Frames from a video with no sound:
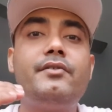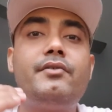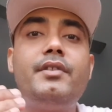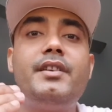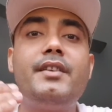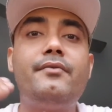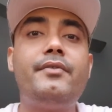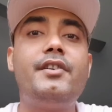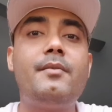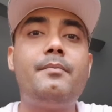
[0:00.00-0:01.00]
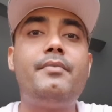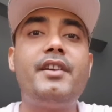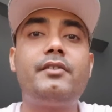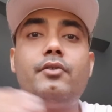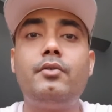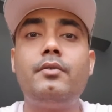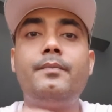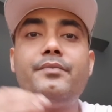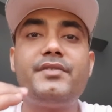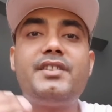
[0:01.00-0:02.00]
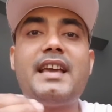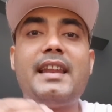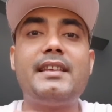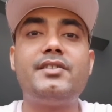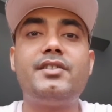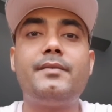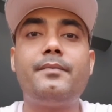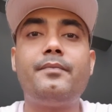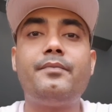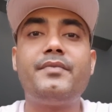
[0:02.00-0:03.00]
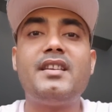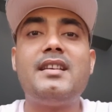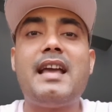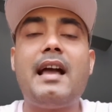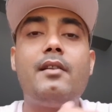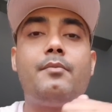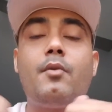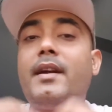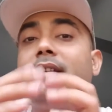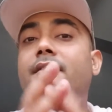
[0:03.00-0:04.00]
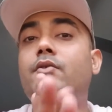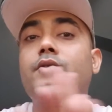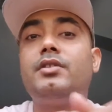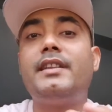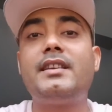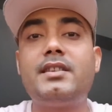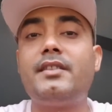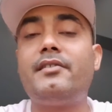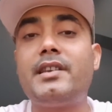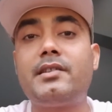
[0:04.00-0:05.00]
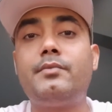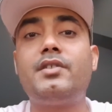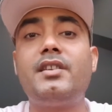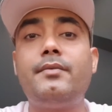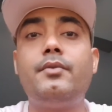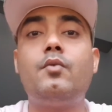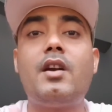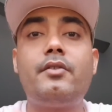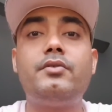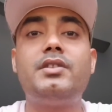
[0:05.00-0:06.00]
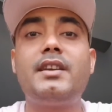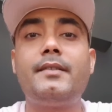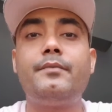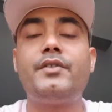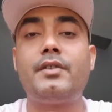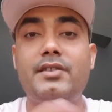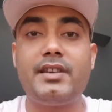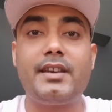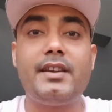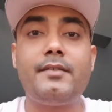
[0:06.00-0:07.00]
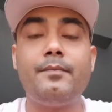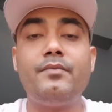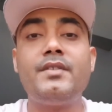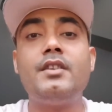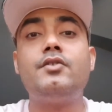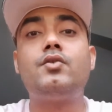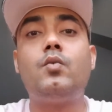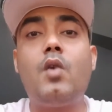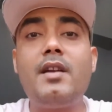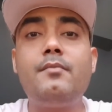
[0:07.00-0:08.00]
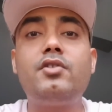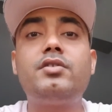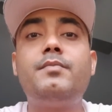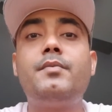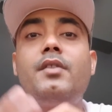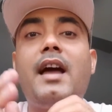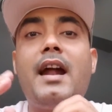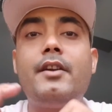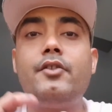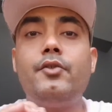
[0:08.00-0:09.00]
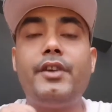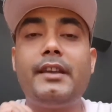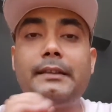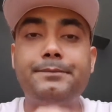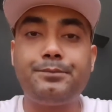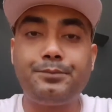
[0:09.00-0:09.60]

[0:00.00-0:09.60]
3-day freedom breakthrough challenge. I'll provide those links in the description. If you want to check, you can check it. So what most people are doing